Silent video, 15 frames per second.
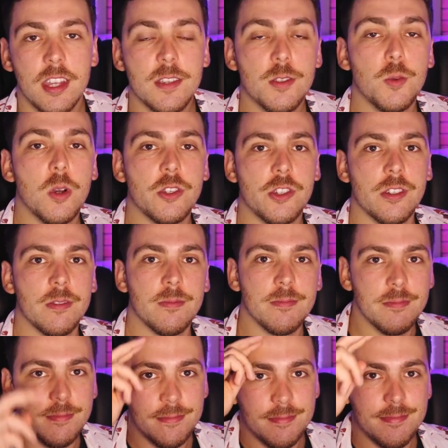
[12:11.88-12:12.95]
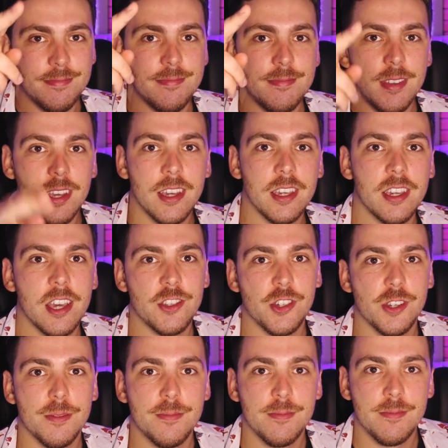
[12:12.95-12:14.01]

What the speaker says: Thanks for watching. Catch ya.